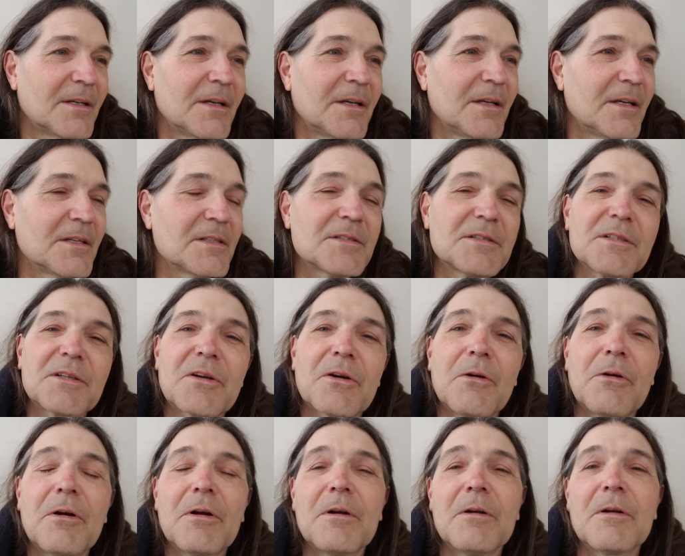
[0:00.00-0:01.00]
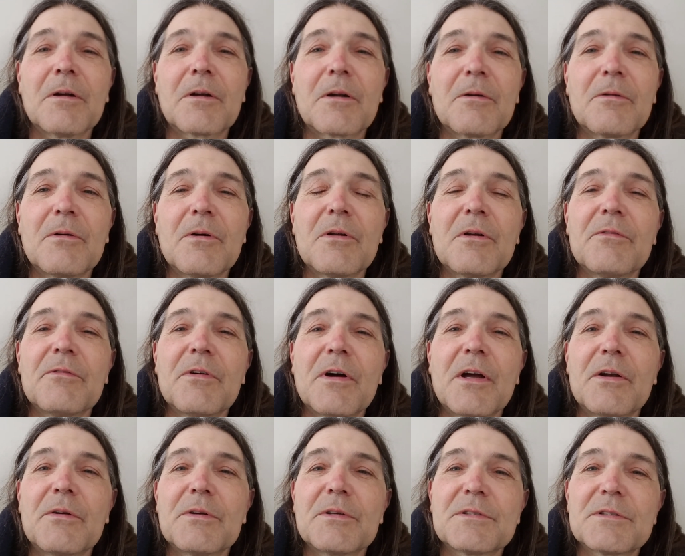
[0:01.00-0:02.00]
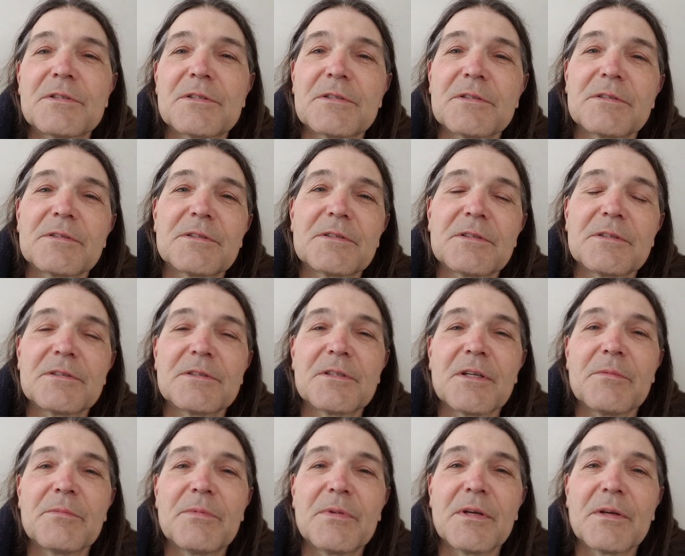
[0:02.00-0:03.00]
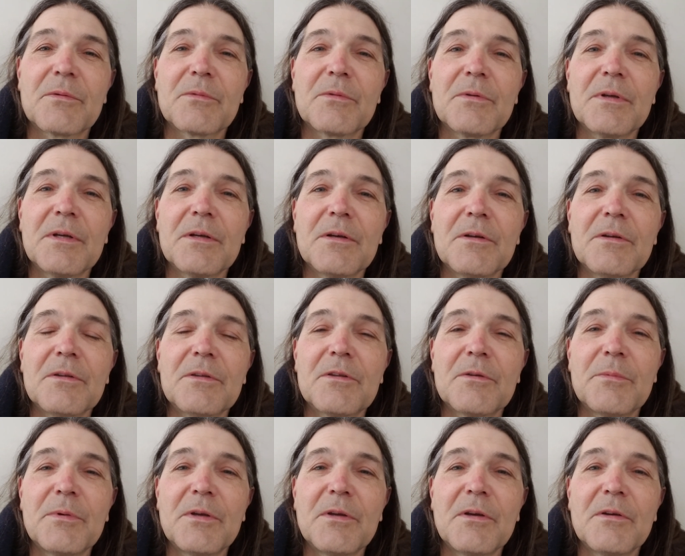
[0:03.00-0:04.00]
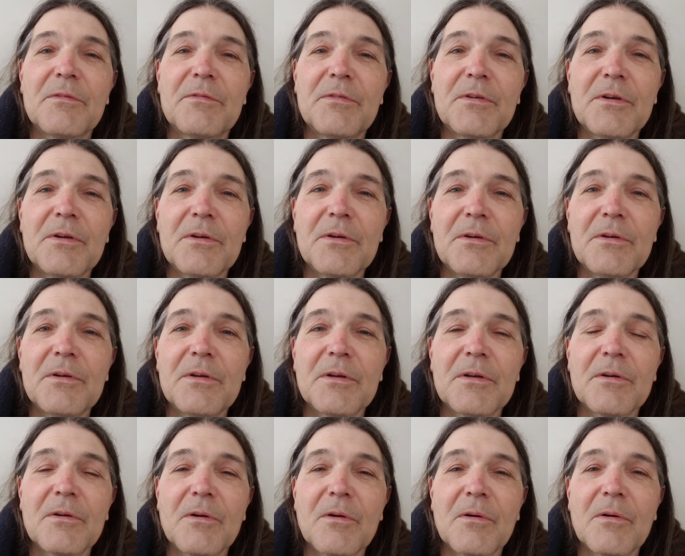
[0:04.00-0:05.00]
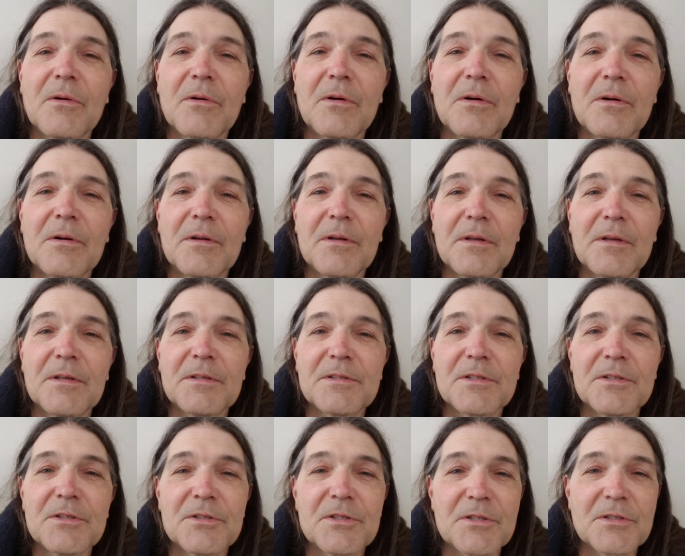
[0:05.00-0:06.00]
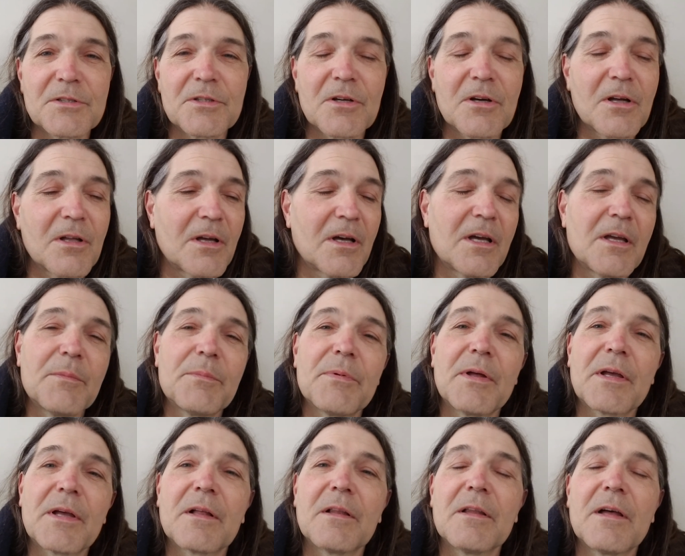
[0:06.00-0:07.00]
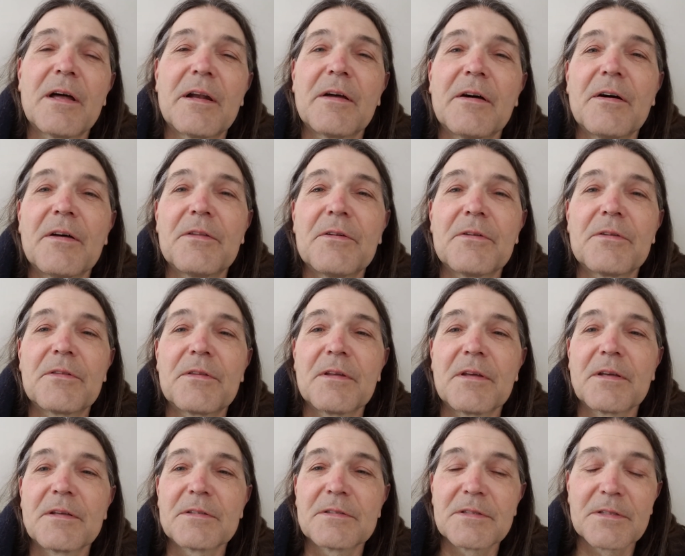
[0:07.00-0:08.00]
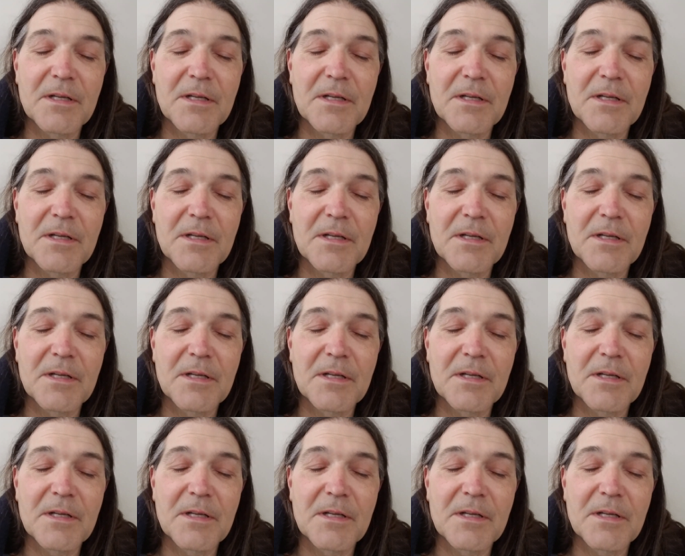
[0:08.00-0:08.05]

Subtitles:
Is the coronavirus something real to be feared, or is it just all hype like a lot of other things?